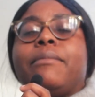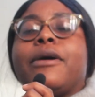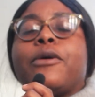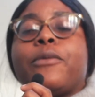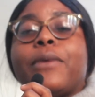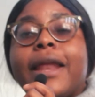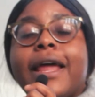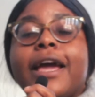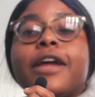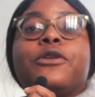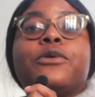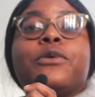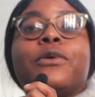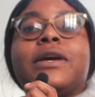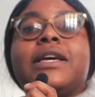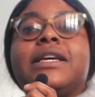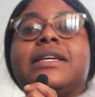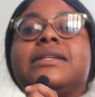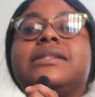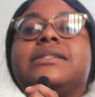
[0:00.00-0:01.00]
but what I know
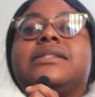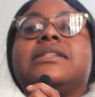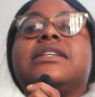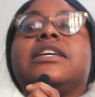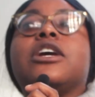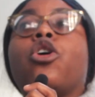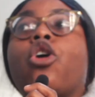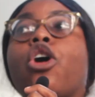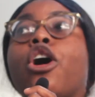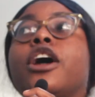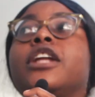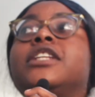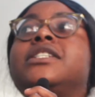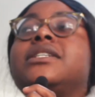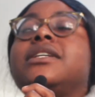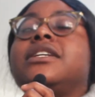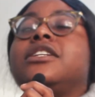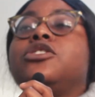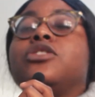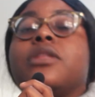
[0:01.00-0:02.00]
is he
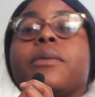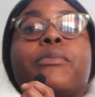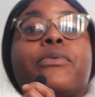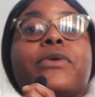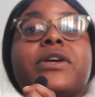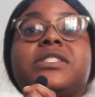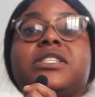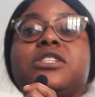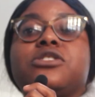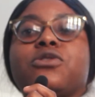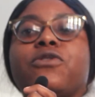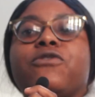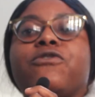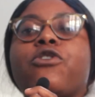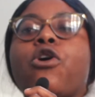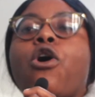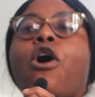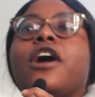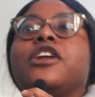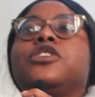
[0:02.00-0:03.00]
got in the presence of
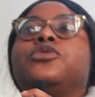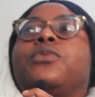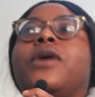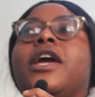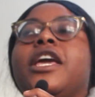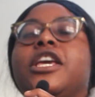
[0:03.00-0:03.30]
God where